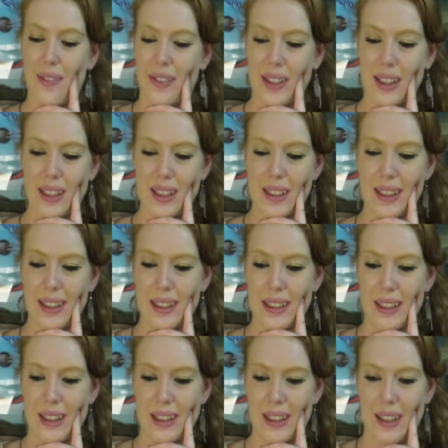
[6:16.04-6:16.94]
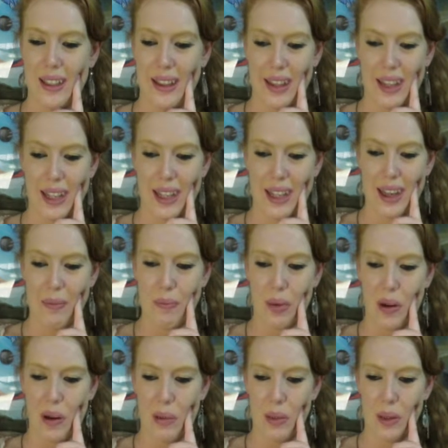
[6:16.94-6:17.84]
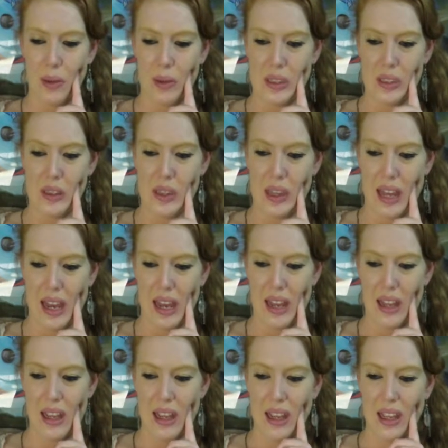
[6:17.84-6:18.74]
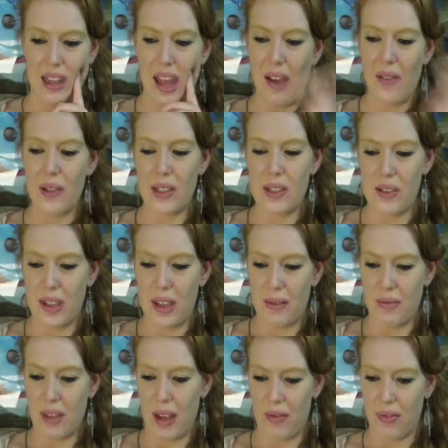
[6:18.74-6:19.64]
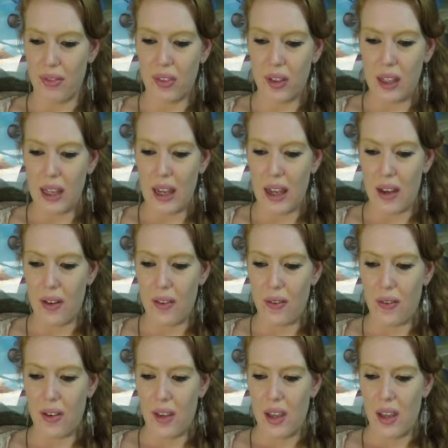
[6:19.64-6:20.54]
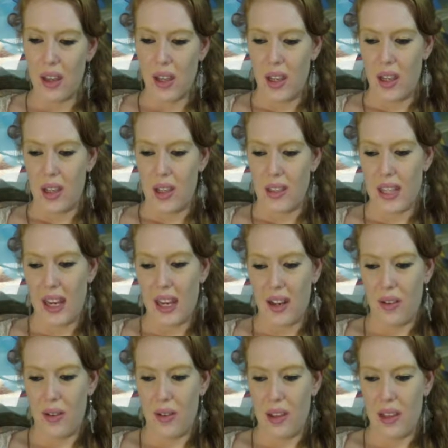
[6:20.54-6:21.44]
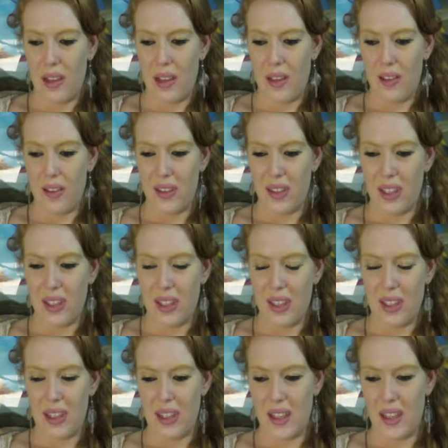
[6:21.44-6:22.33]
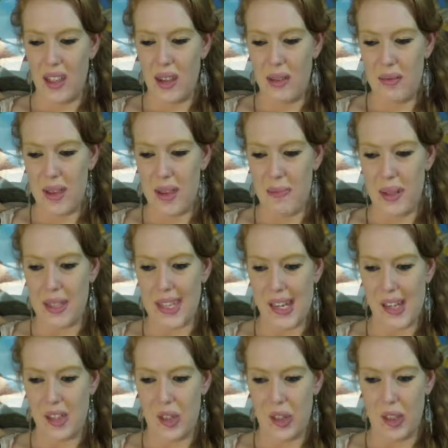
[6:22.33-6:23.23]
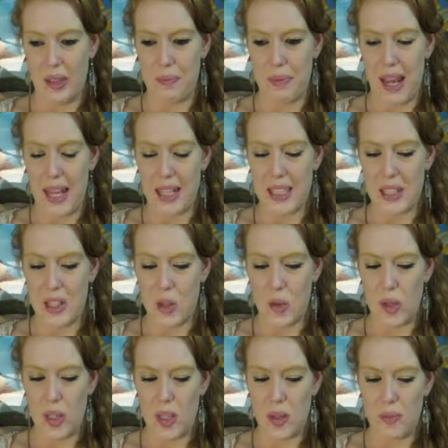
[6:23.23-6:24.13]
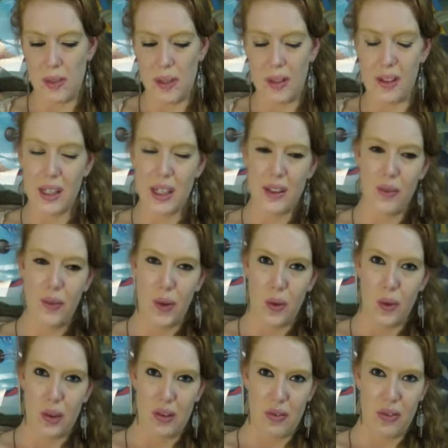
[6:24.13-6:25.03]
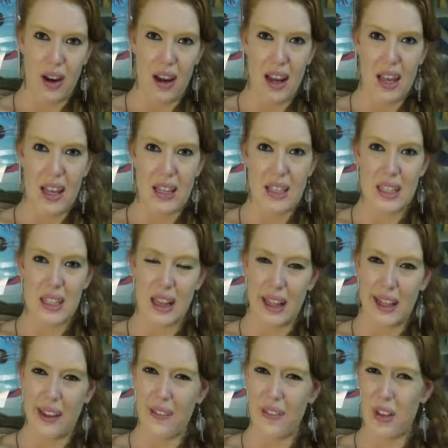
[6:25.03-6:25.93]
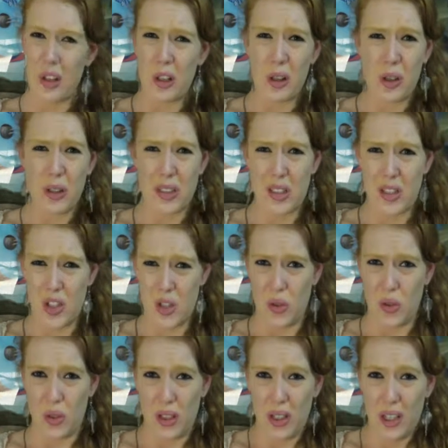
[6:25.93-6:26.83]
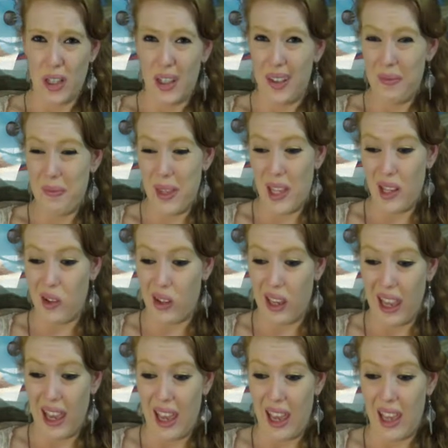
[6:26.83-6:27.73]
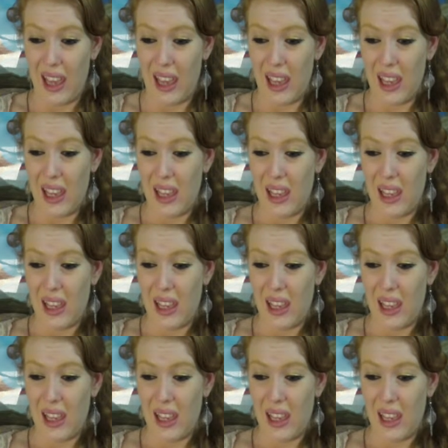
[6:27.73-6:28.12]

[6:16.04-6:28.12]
feel like I probably would do that. That one you can get free of. Tidal wave, it could be a potentially bad situation, but like if you're with friends and like if you're close to shore, it could be okay.